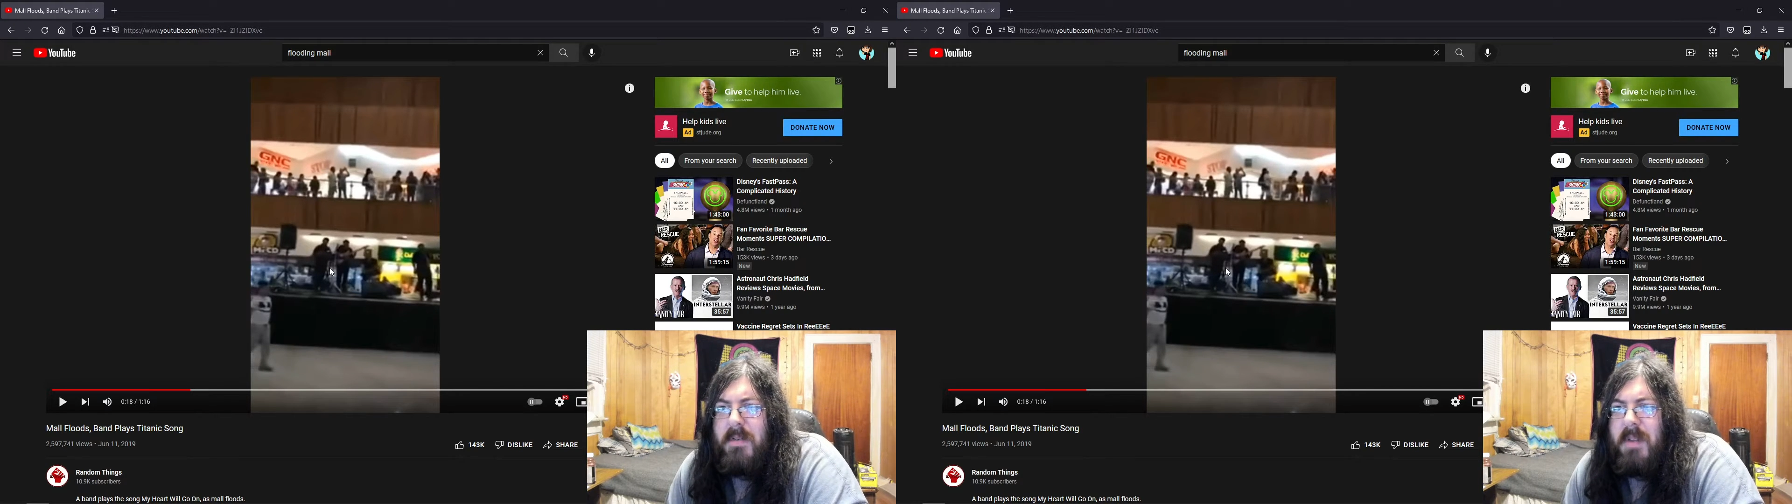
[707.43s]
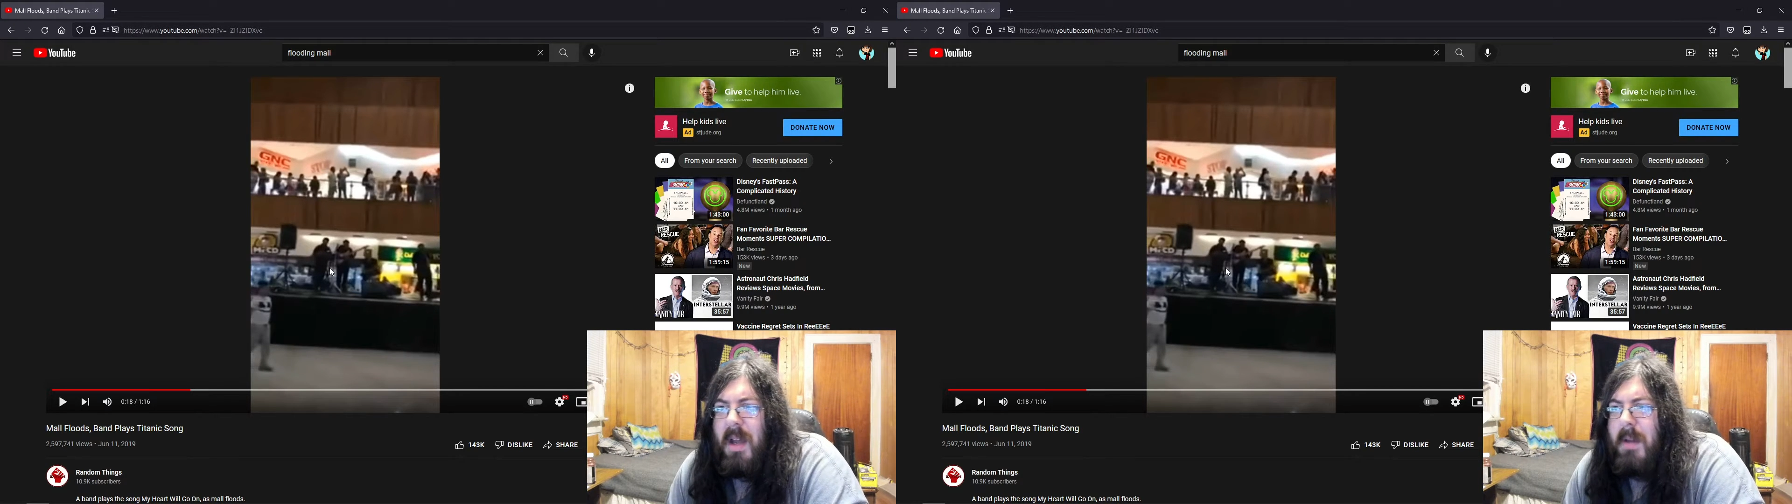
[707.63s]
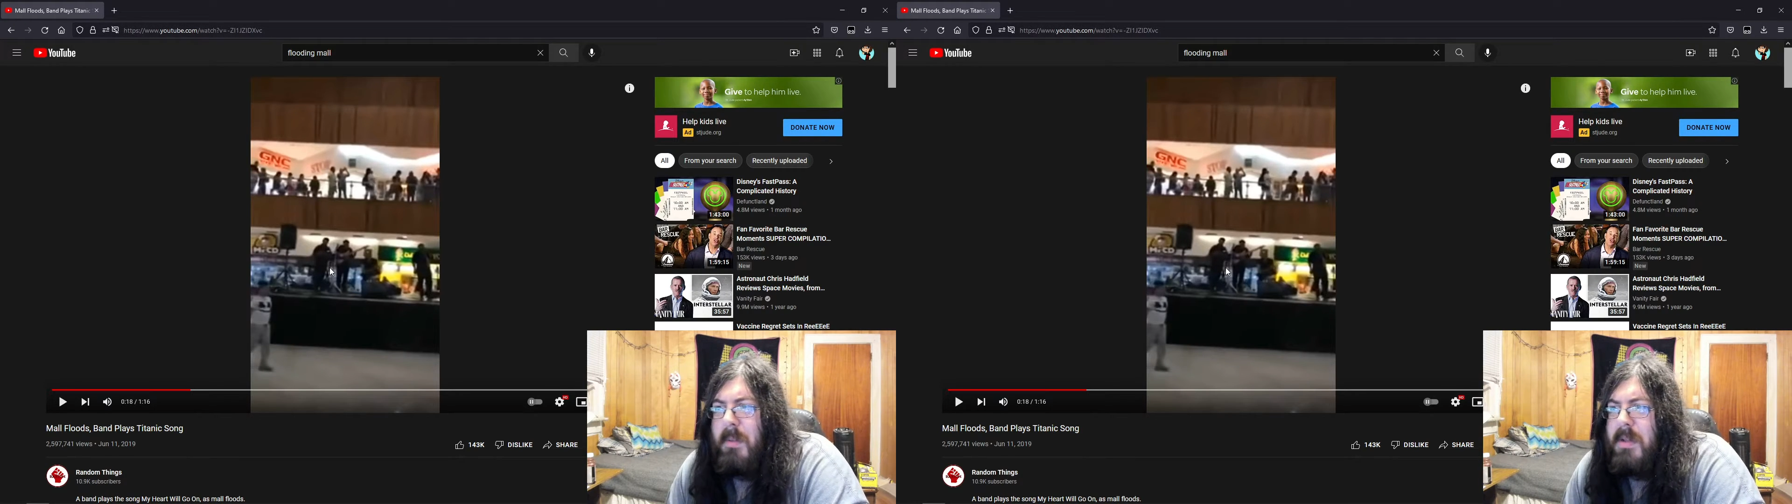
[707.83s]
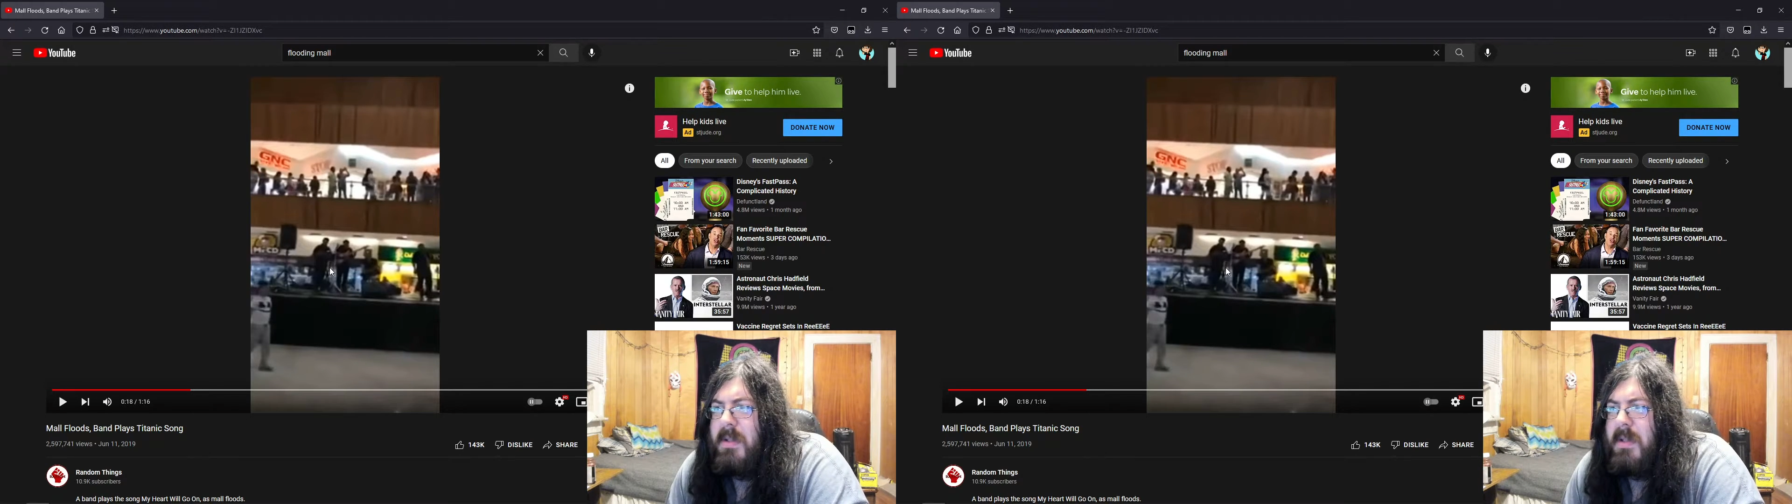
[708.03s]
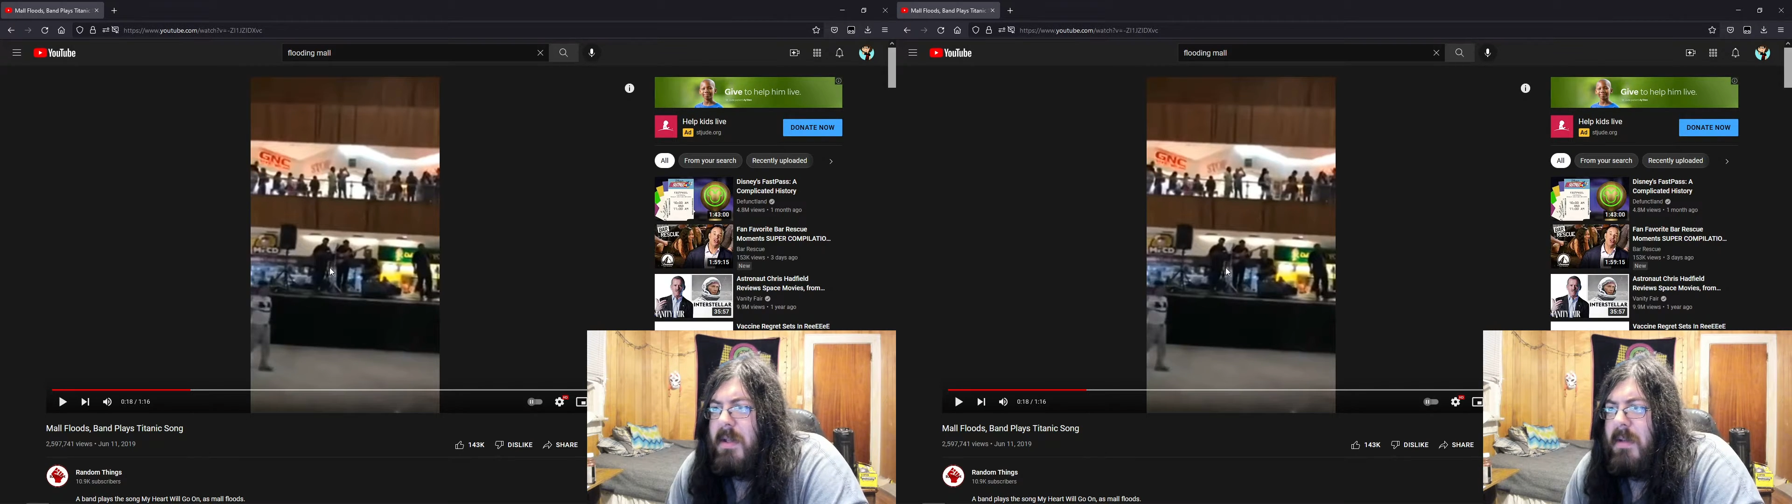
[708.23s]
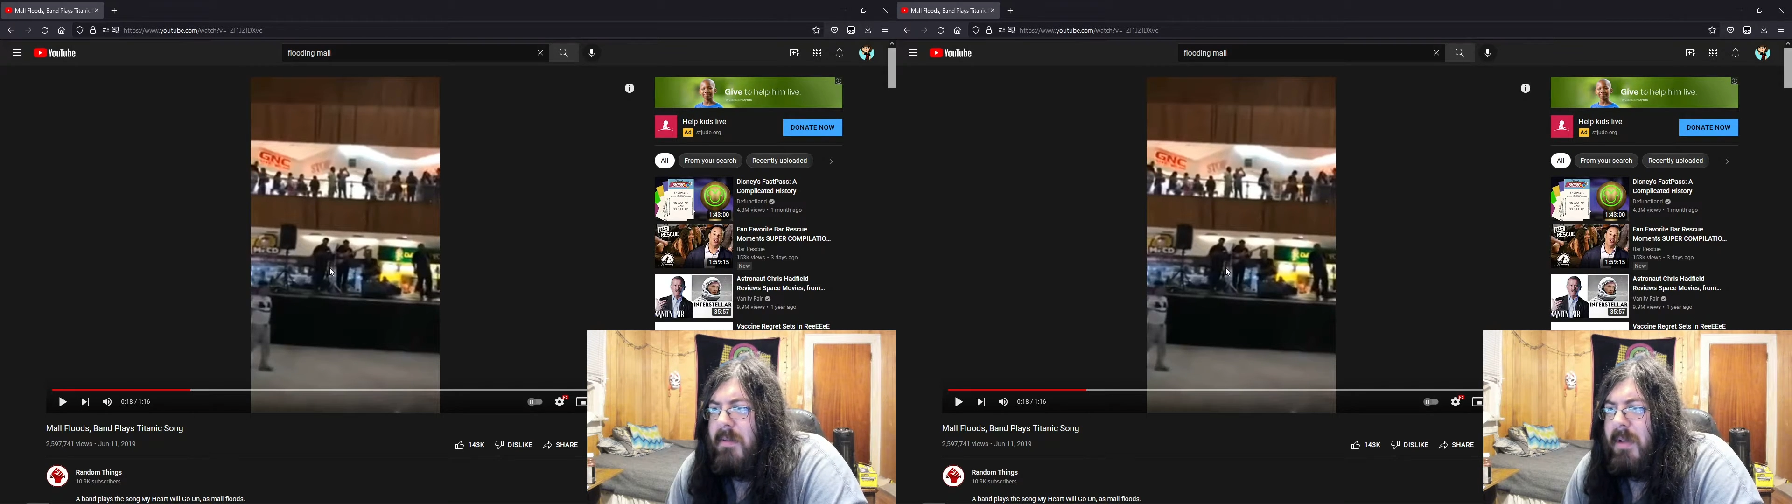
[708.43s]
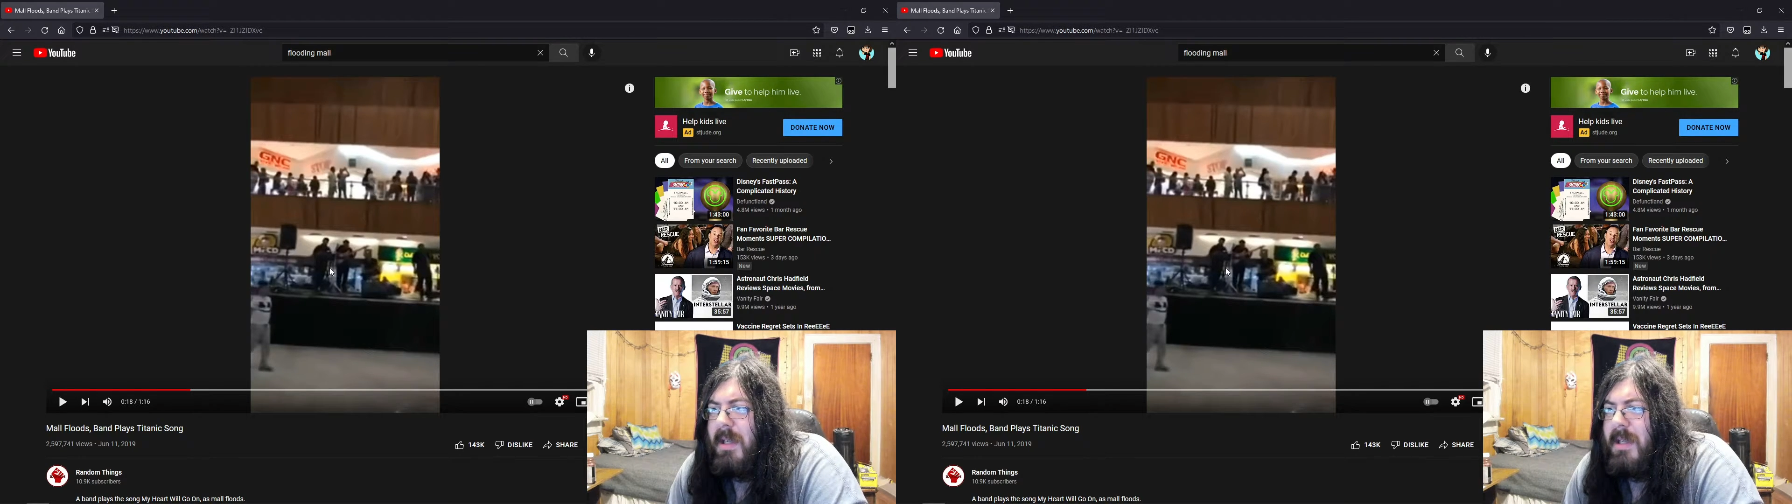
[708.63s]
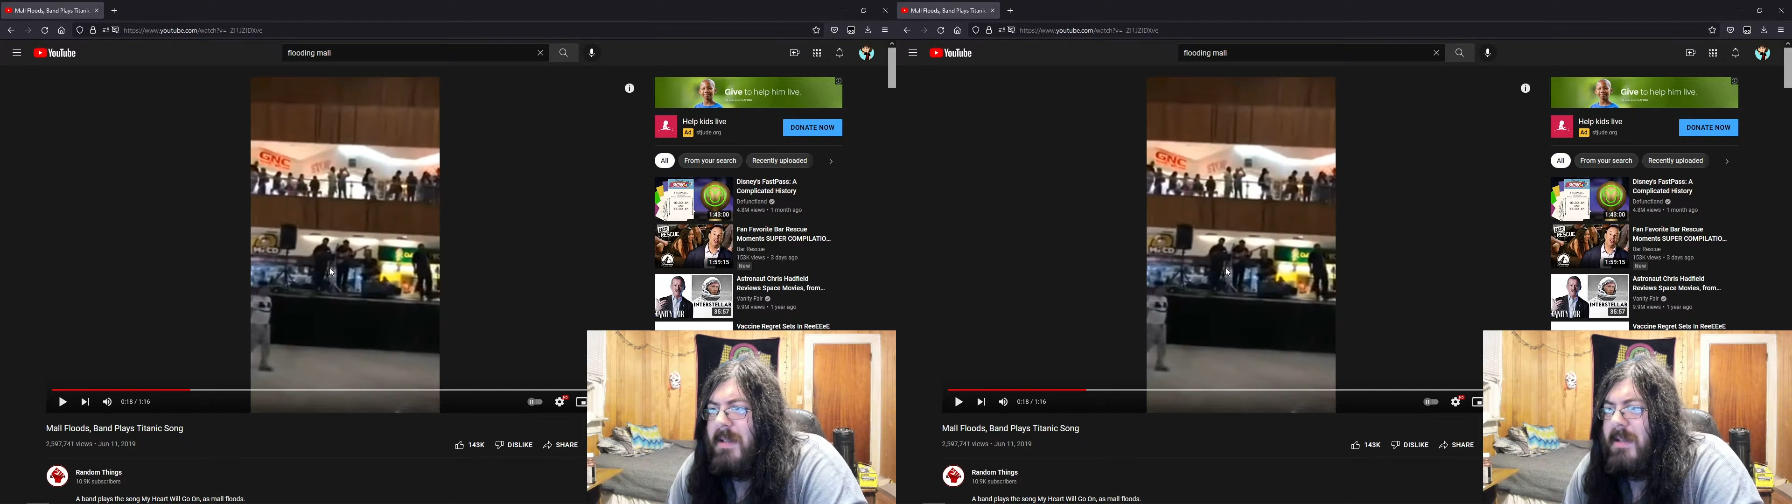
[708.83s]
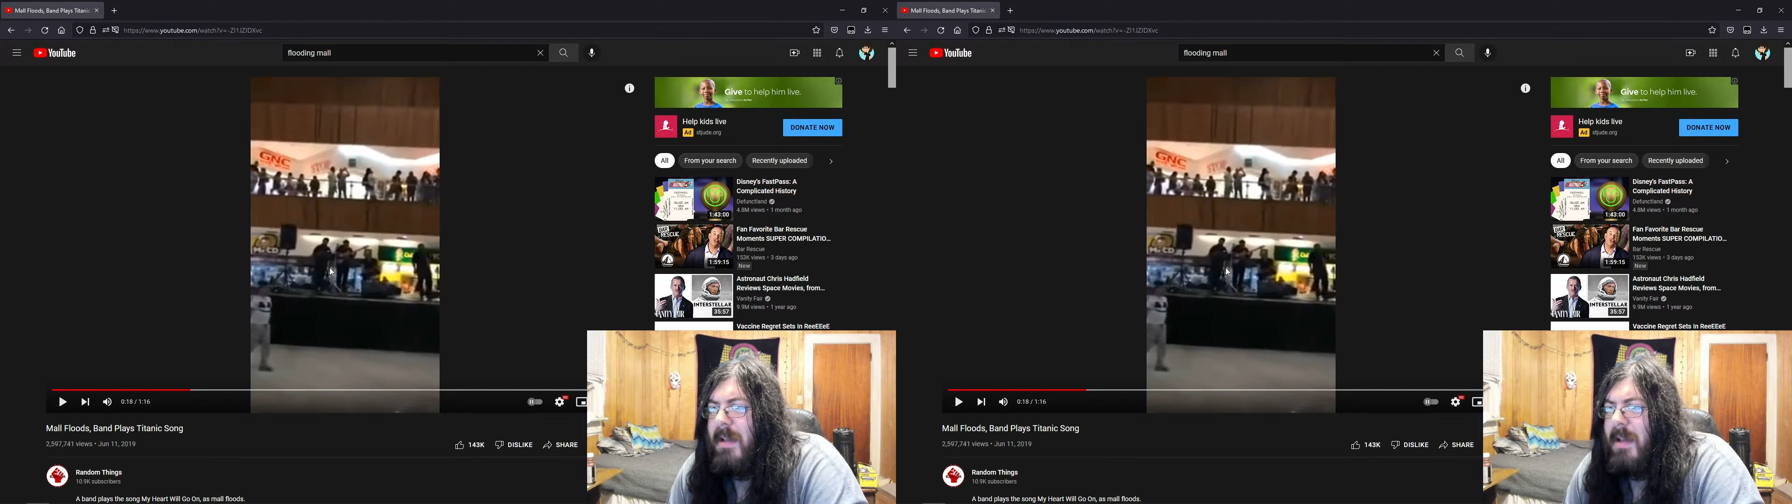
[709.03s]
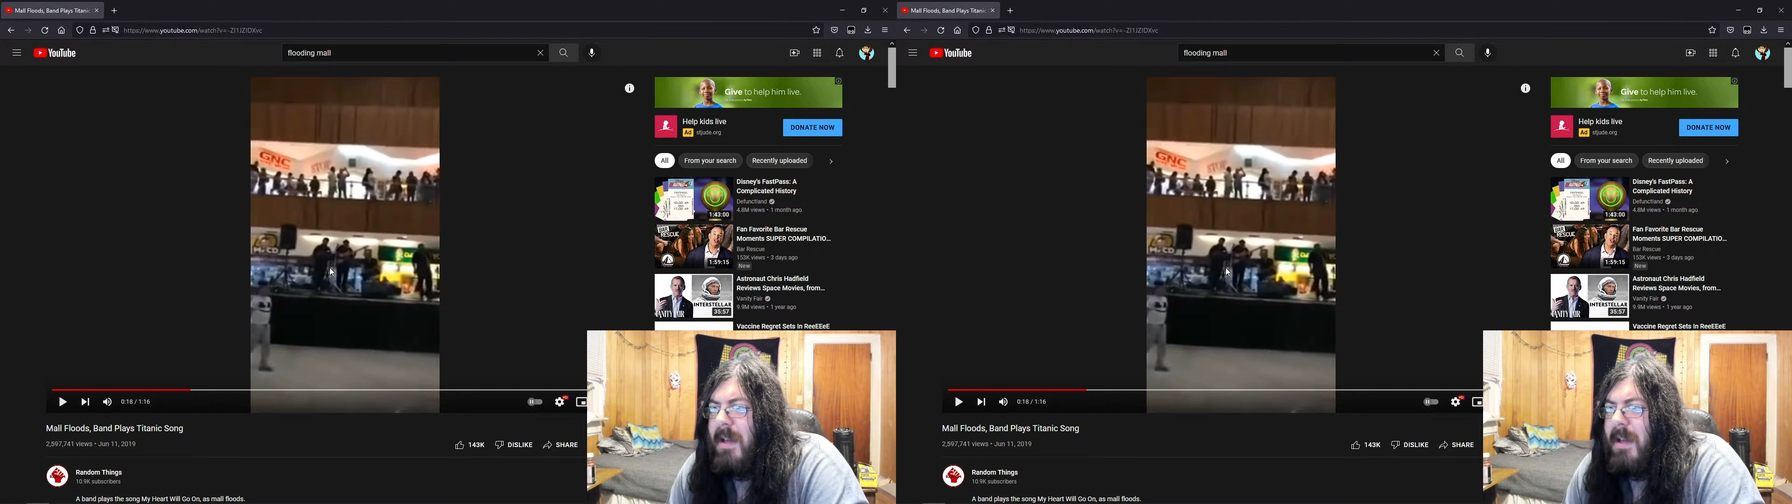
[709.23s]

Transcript: Time was released.